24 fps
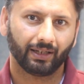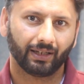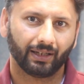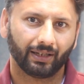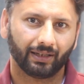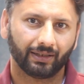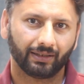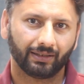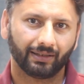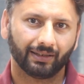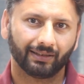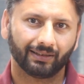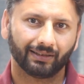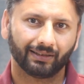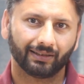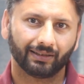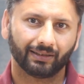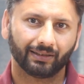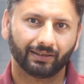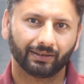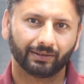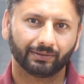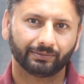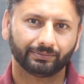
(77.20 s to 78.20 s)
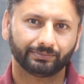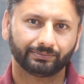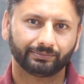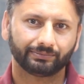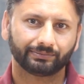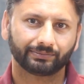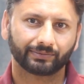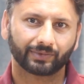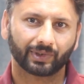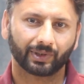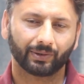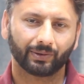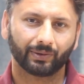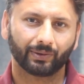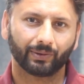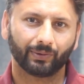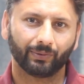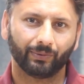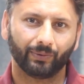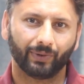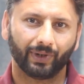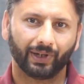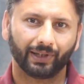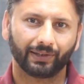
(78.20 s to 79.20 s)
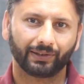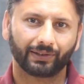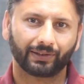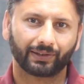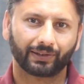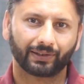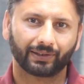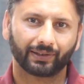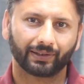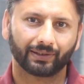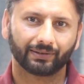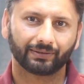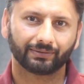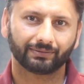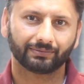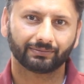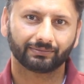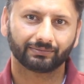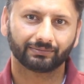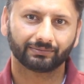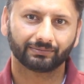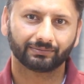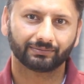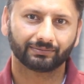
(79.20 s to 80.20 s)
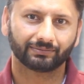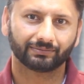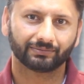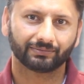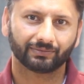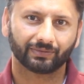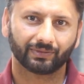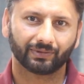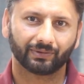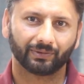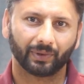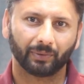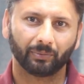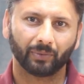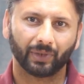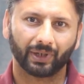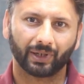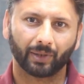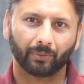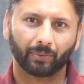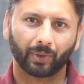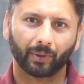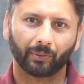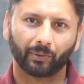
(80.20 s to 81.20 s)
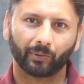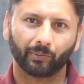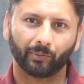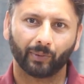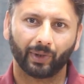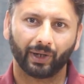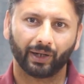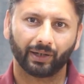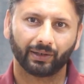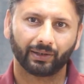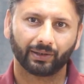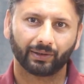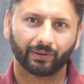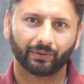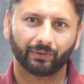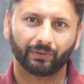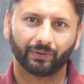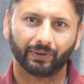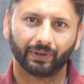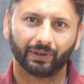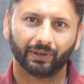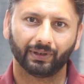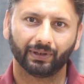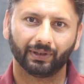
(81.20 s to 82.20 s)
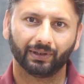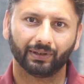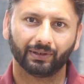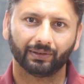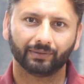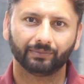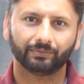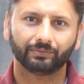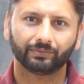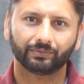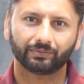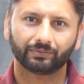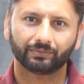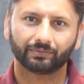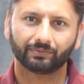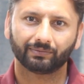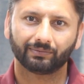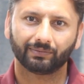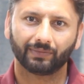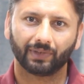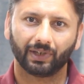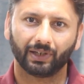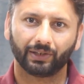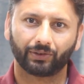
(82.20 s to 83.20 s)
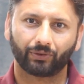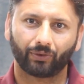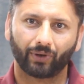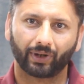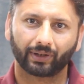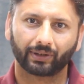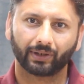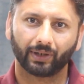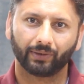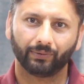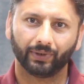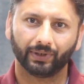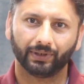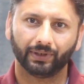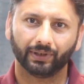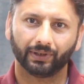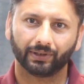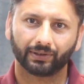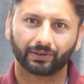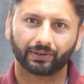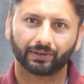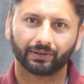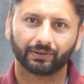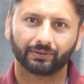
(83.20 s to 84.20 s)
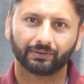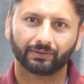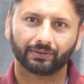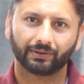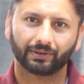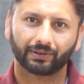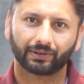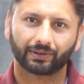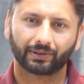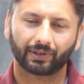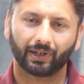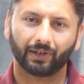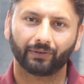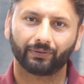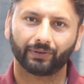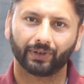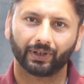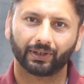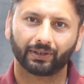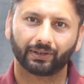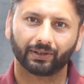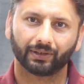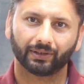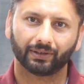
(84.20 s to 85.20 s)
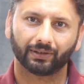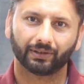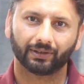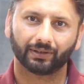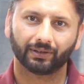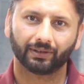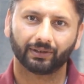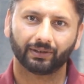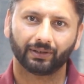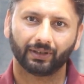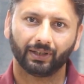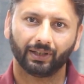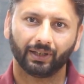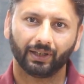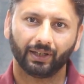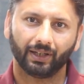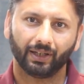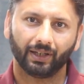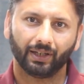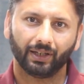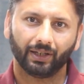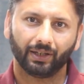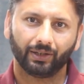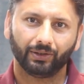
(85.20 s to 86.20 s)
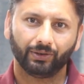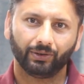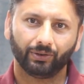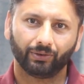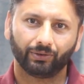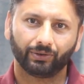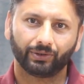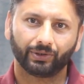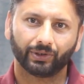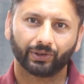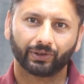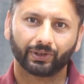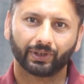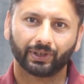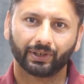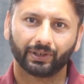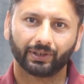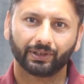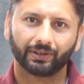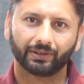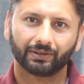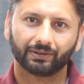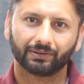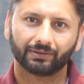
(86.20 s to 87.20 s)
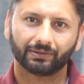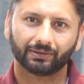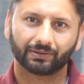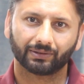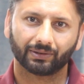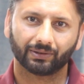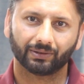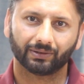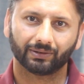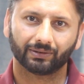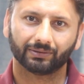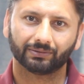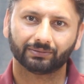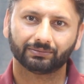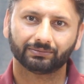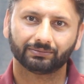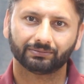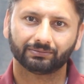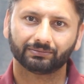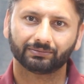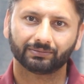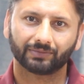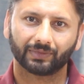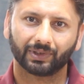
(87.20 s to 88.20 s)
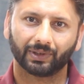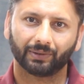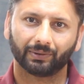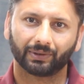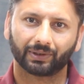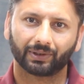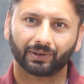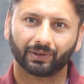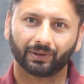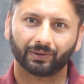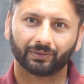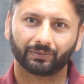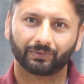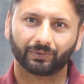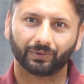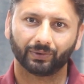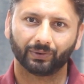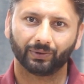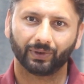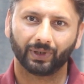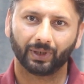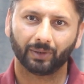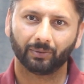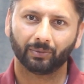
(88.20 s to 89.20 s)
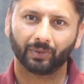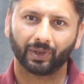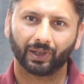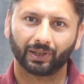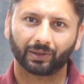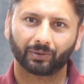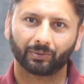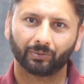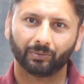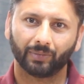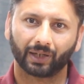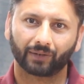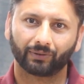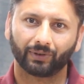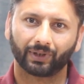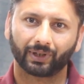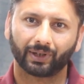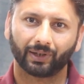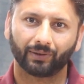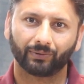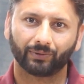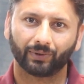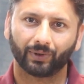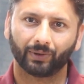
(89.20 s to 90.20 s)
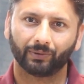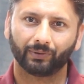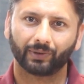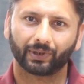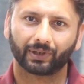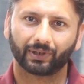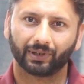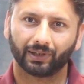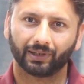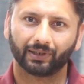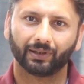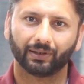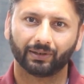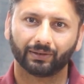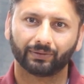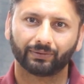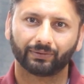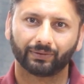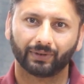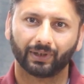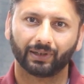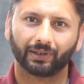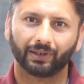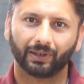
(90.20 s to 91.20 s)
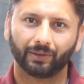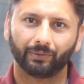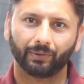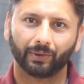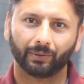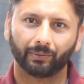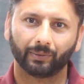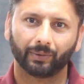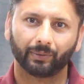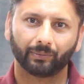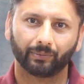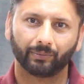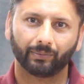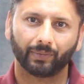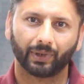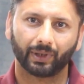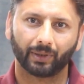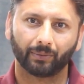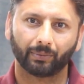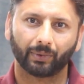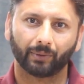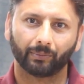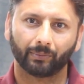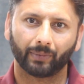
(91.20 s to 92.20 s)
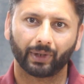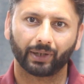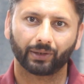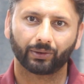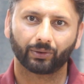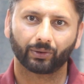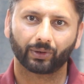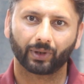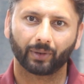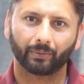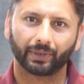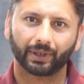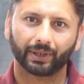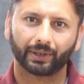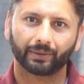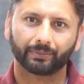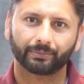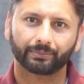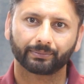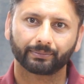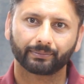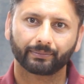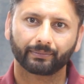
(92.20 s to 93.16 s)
And once we made up our mind, we interacted with the staff at NeuroGen. So there was a few emails backwards and forwards, and finally we made up our mind to come here.